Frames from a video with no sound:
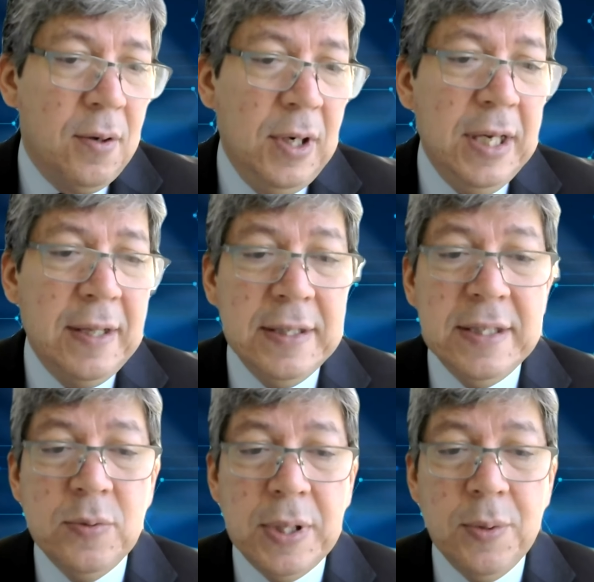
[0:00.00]
Colleague, this
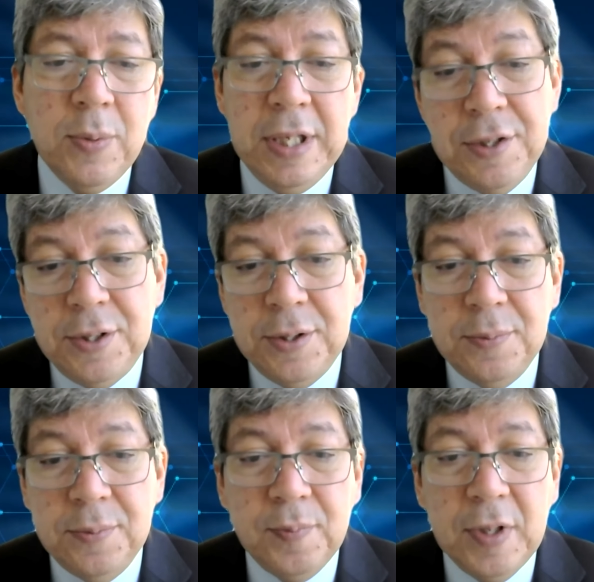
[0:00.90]
is where we need
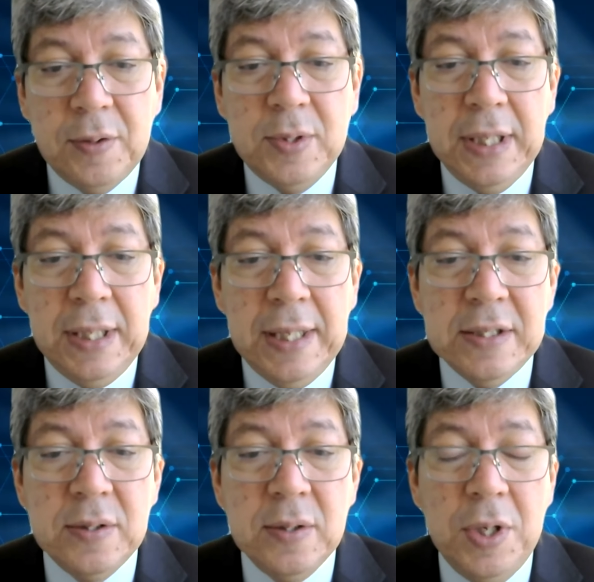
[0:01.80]
you. To tell
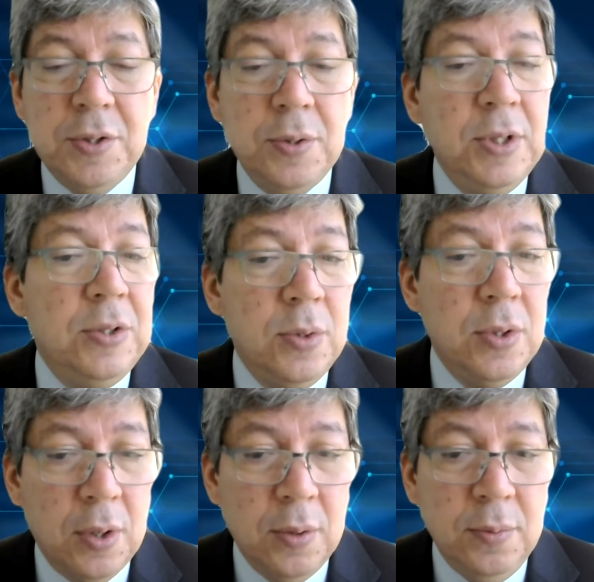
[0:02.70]
us what you need to
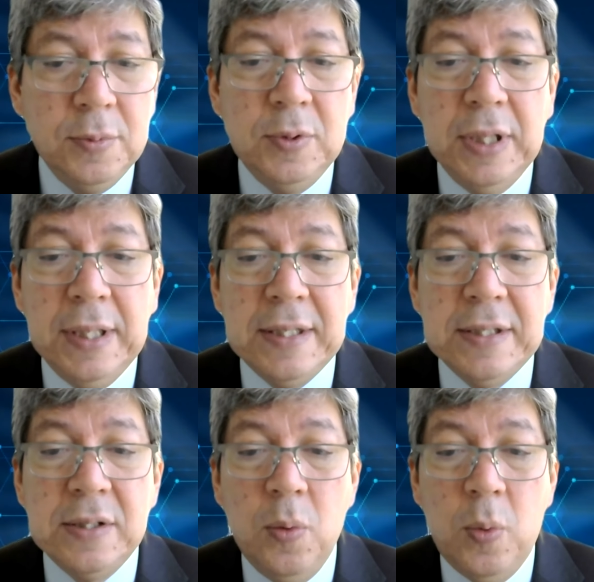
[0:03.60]
know, to tell
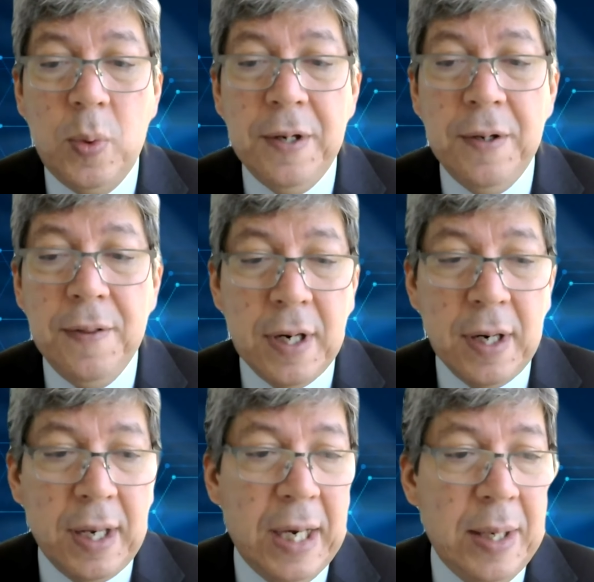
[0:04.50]
us where there
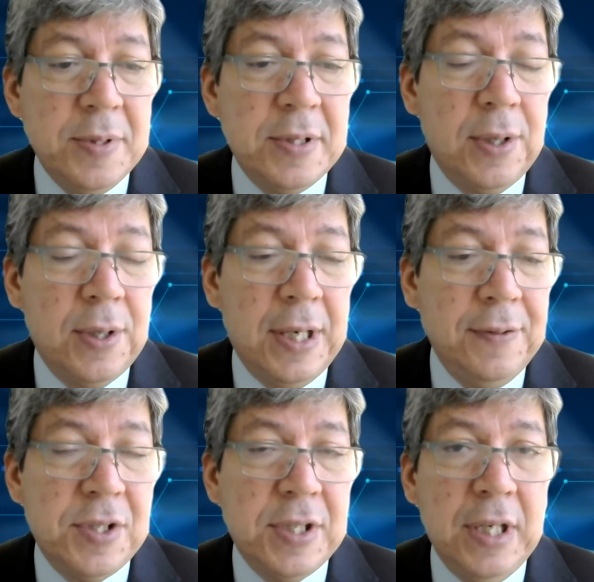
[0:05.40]
are gaps in your
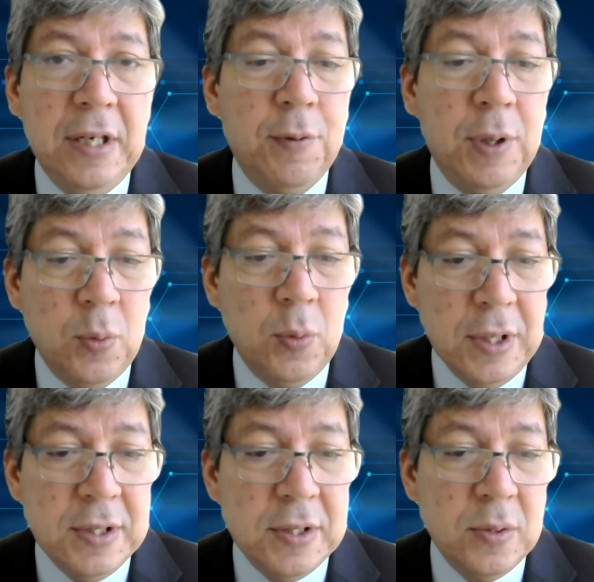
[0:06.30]
understanding of what
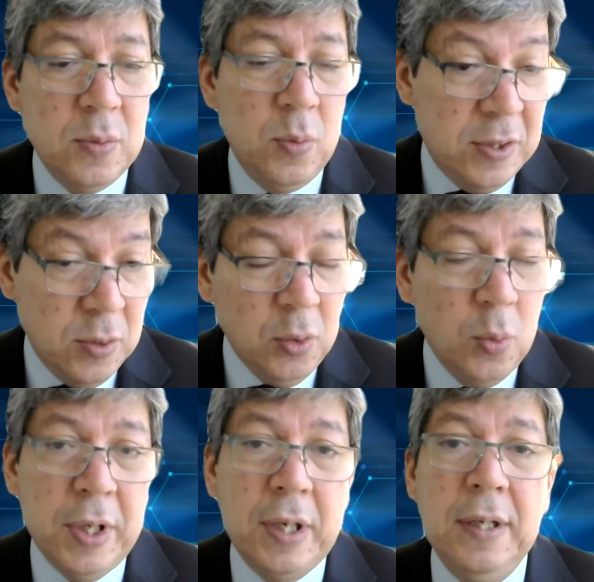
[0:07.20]
works, what is
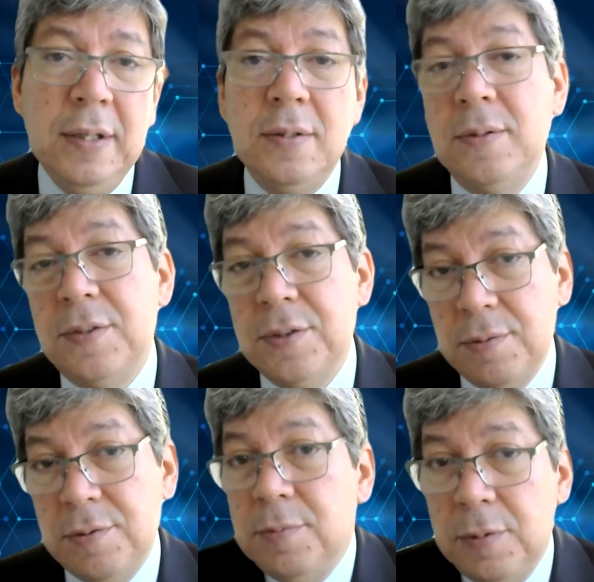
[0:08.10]
not working, to
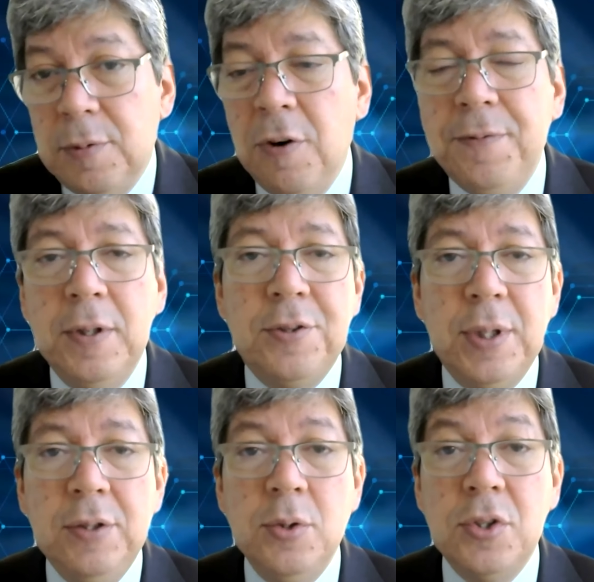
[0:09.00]
hopefully
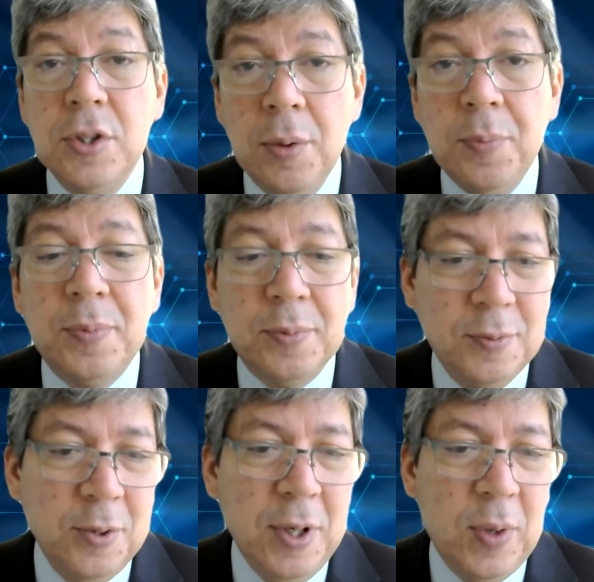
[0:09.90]
try to stop
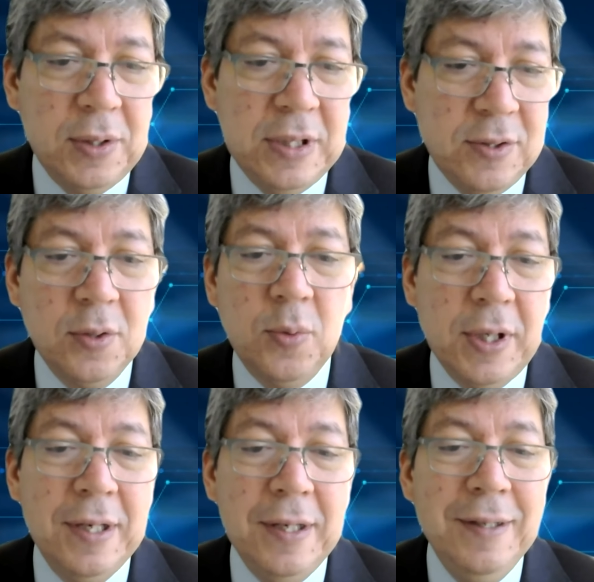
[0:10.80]
doing what is not
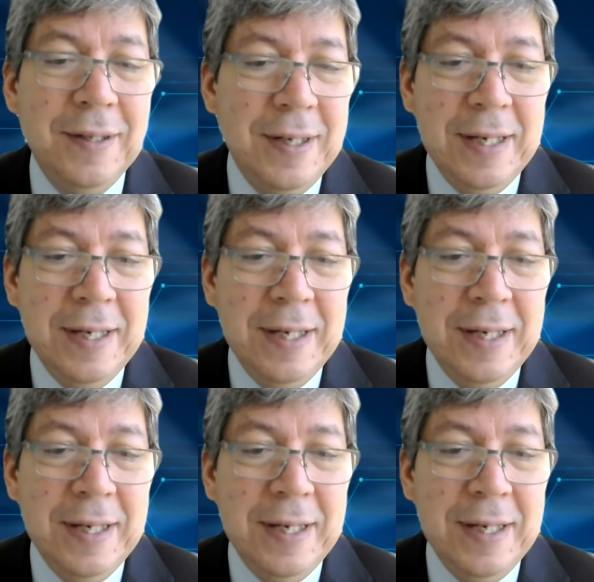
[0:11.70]
working.